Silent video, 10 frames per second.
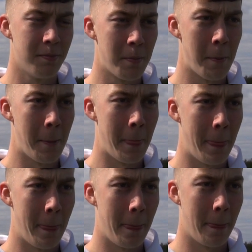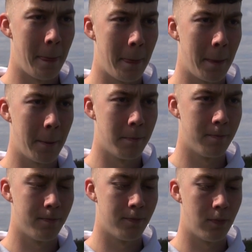How does it work then? Do you train
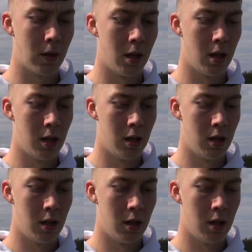here part of the week?